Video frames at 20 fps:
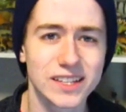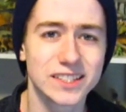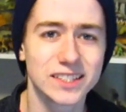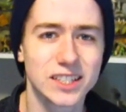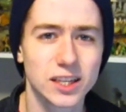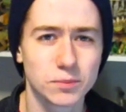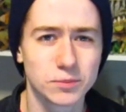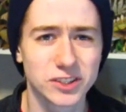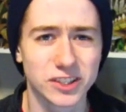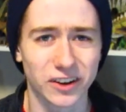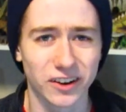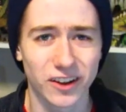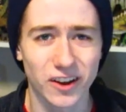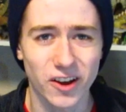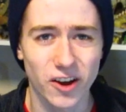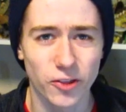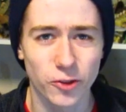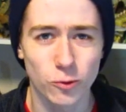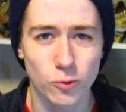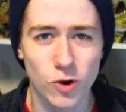is Gibson,
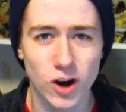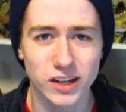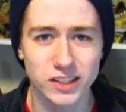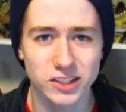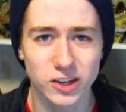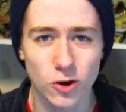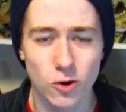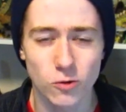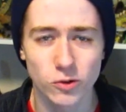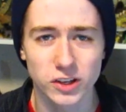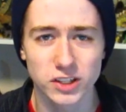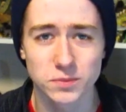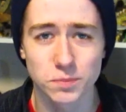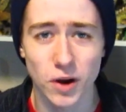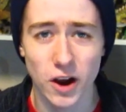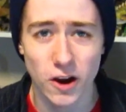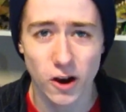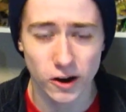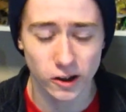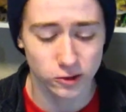otherwise known as
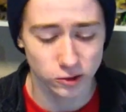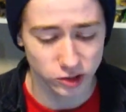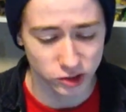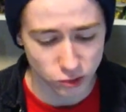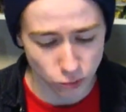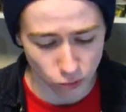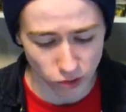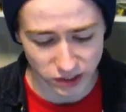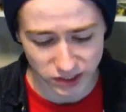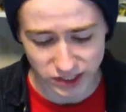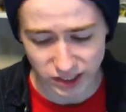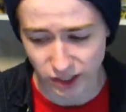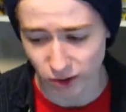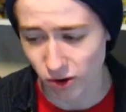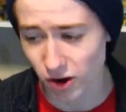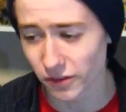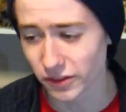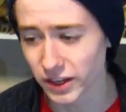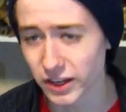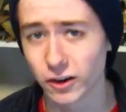BionicleSaurus here
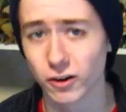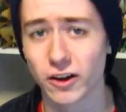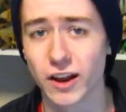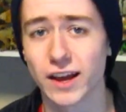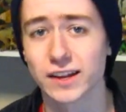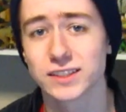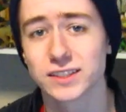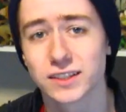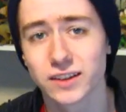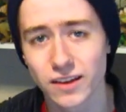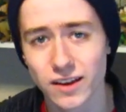on the internet,